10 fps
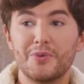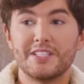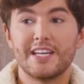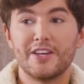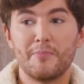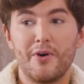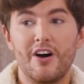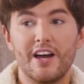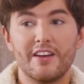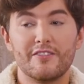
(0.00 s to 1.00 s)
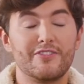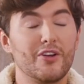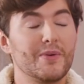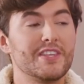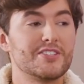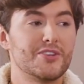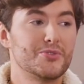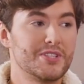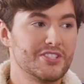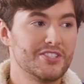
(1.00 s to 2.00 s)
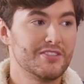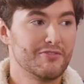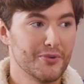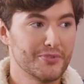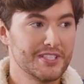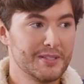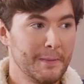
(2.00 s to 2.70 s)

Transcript: do we say goodbye following the social distancing rules?